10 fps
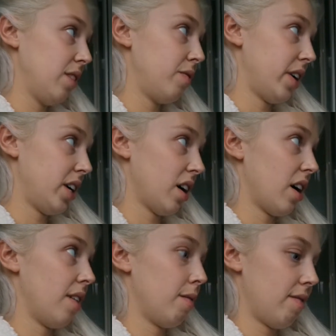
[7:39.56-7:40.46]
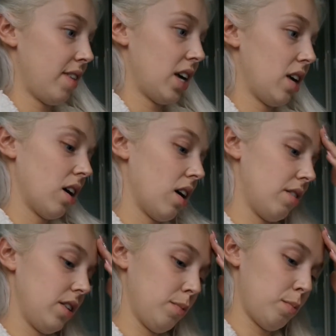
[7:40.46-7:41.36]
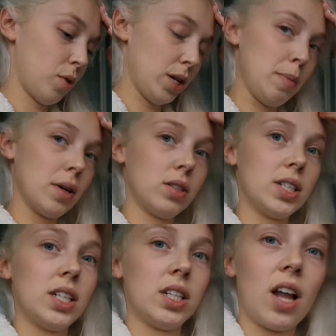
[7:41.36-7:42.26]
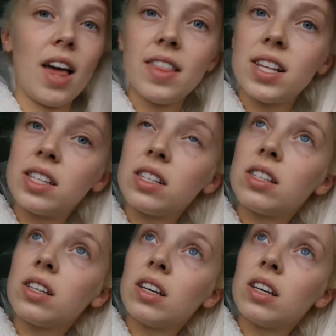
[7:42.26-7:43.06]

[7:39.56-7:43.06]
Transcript: figure and bodybuilding, and like there's